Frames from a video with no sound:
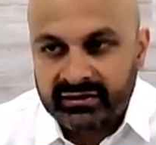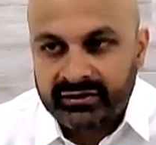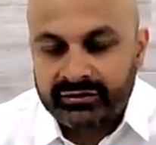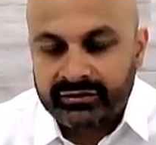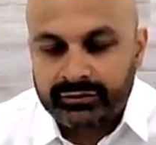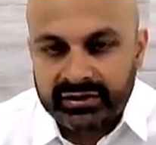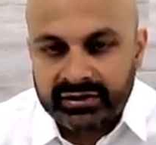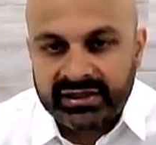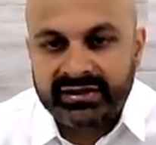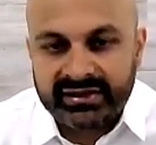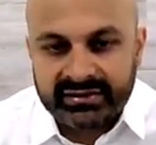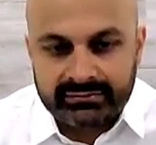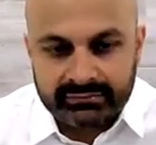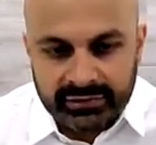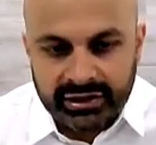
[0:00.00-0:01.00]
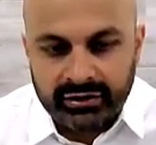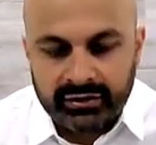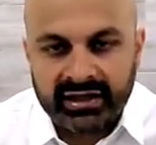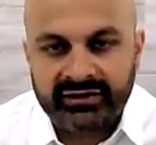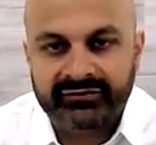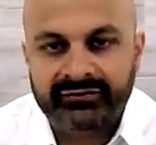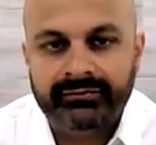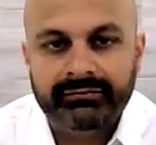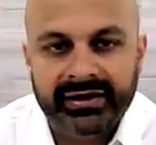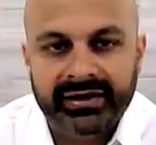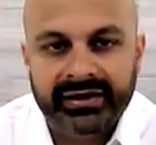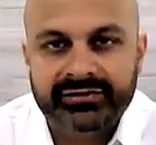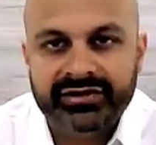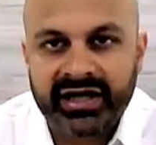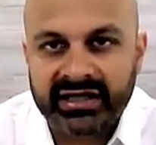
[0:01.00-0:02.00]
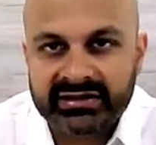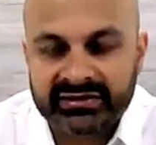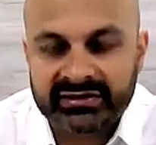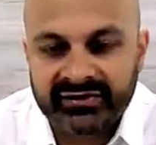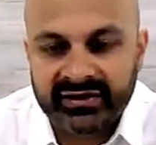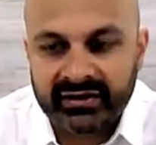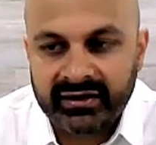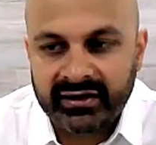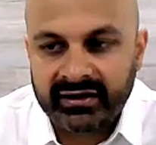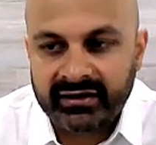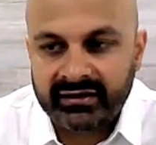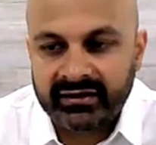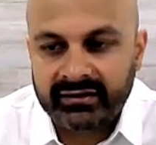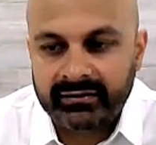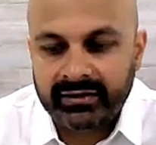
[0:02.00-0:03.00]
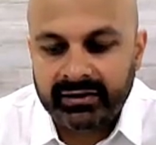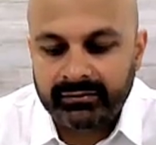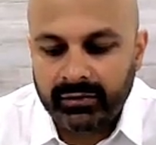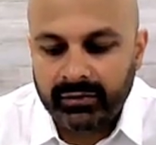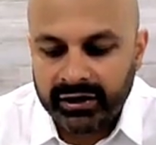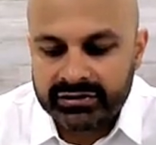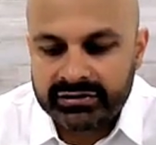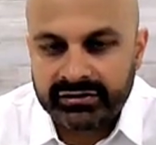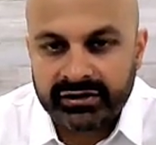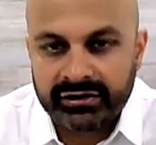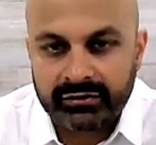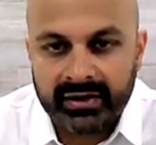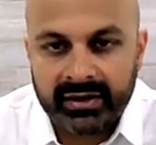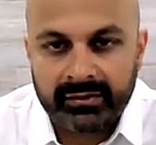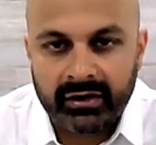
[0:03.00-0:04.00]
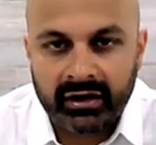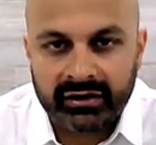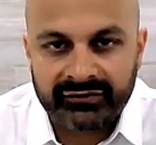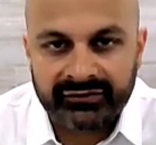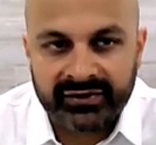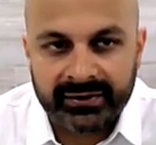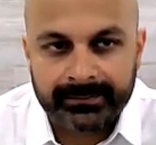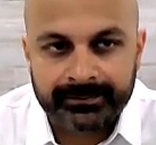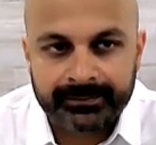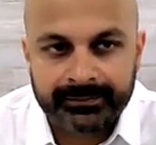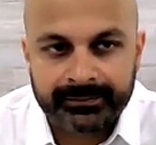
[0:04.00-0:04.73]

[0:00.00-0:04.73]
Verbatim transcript: So really, you know, kind of be objective and and in, in monitoring your meibography.